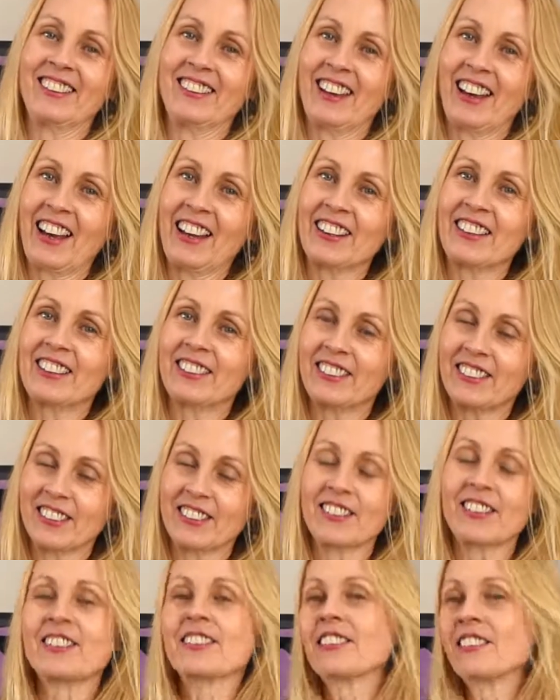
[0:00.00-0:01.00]
And it
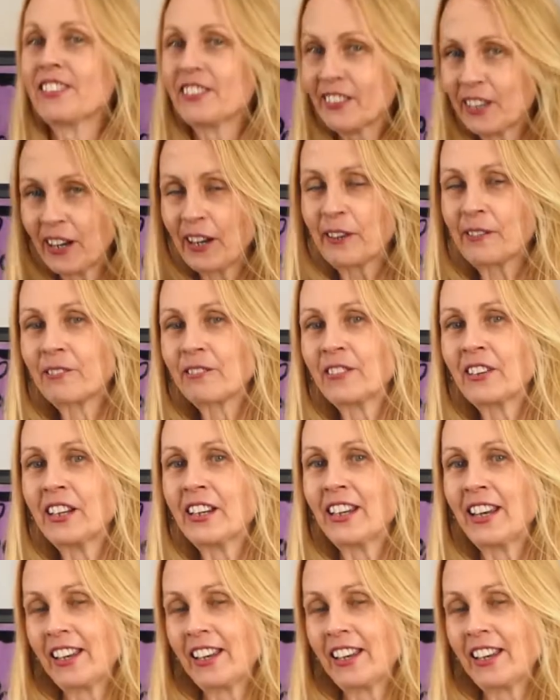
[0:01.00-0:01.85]
does have the